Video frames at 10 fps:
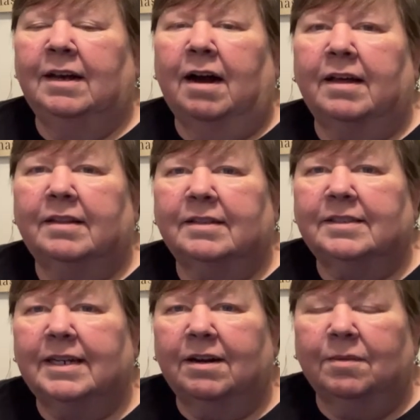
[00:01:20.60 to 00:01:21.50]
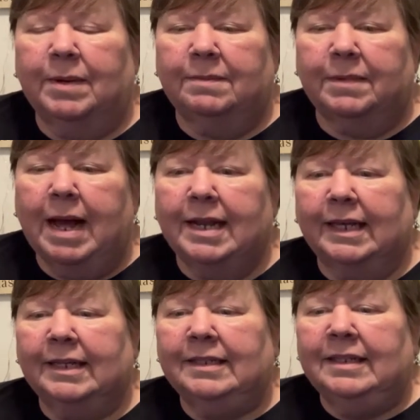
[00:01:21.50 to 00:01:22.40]
Author Sarah
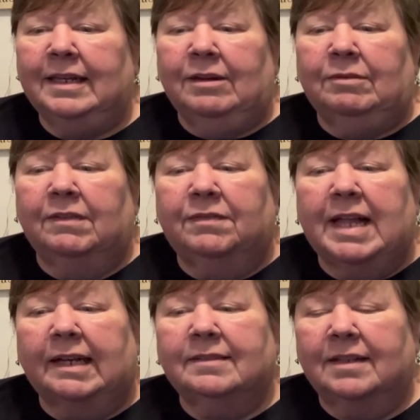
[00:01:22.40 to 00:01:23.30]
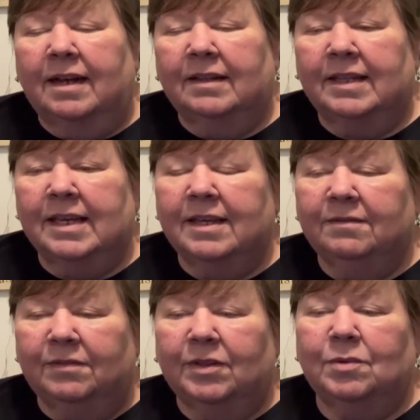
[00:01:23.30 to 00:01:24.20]
Bombronic reflects on the
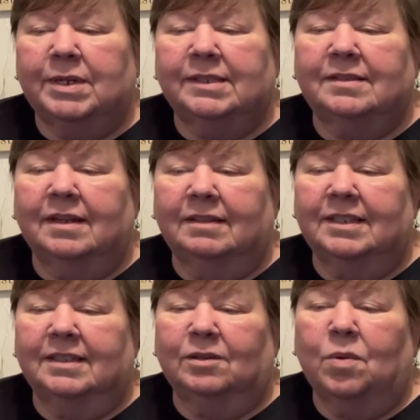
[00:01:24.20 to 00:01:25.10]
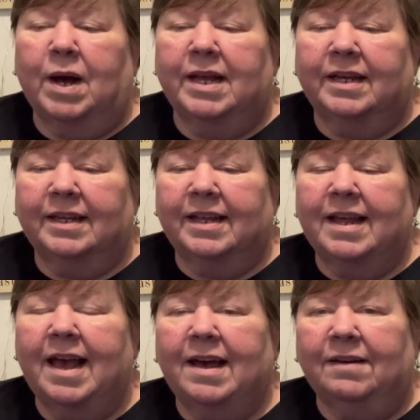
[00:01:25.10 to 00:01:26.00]
influence a little quiet can
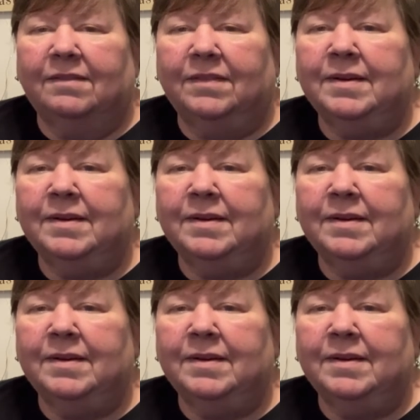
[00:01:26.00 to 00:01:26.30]
have.